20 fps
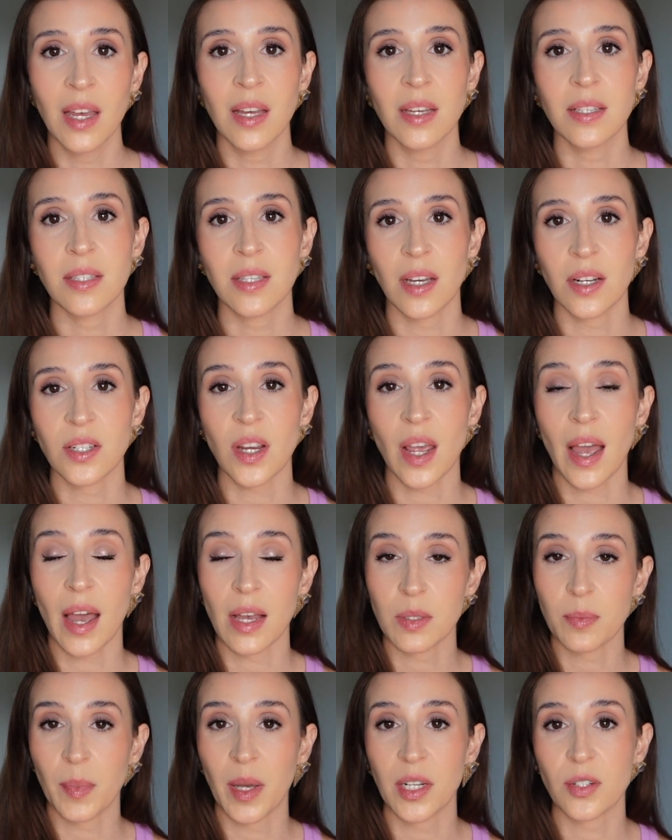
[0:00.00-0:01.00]
such
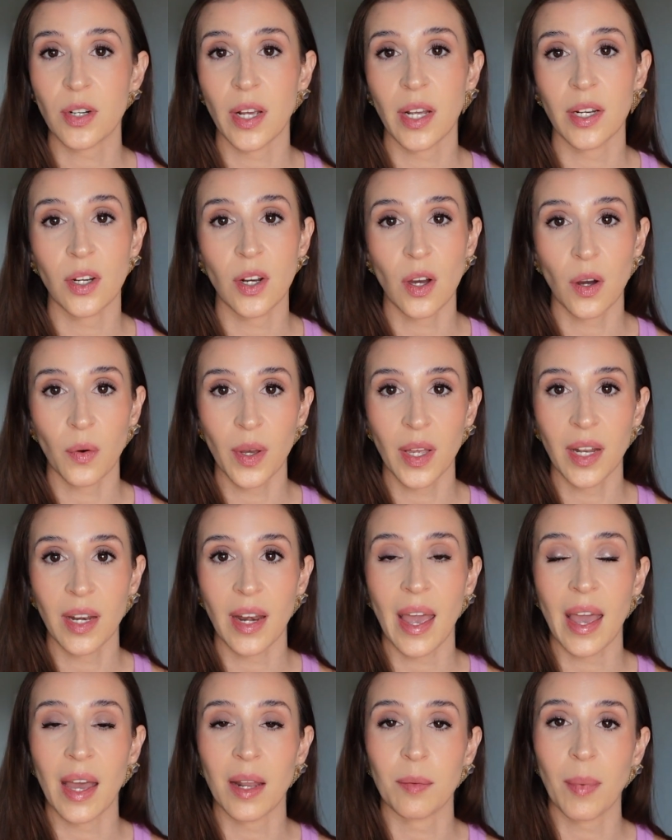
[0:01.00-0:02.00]
as my tretinoin
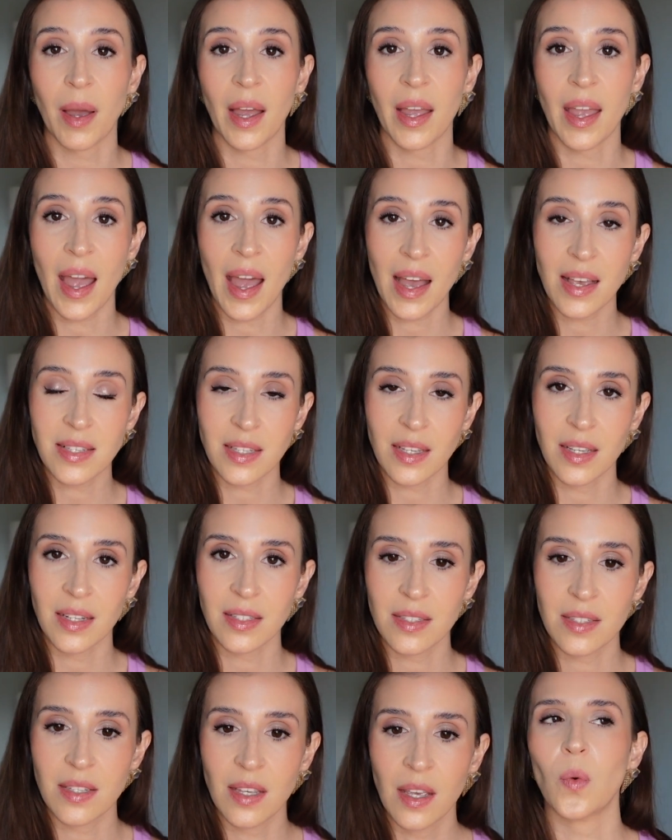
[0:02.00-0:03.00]
and my
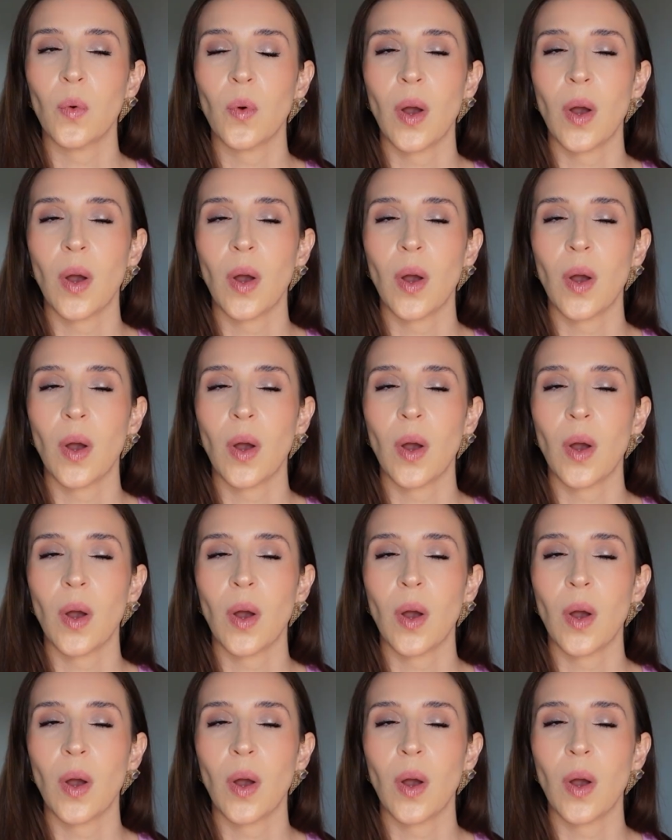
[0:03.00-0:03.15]
acids.